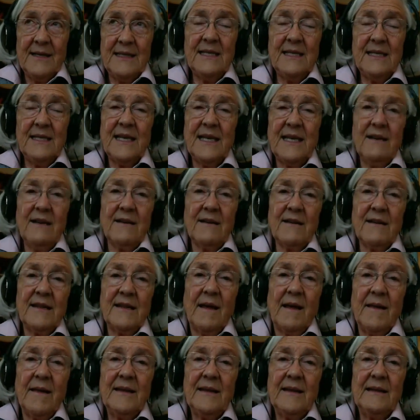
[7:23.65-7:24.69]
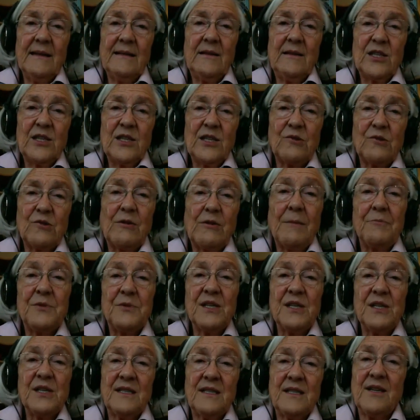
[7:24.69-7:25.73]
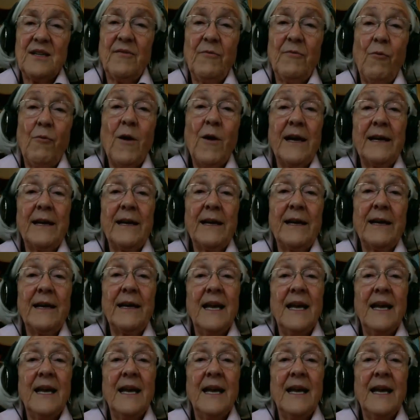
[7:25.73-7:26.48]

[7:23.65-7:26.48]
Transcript: detailed descriptions of what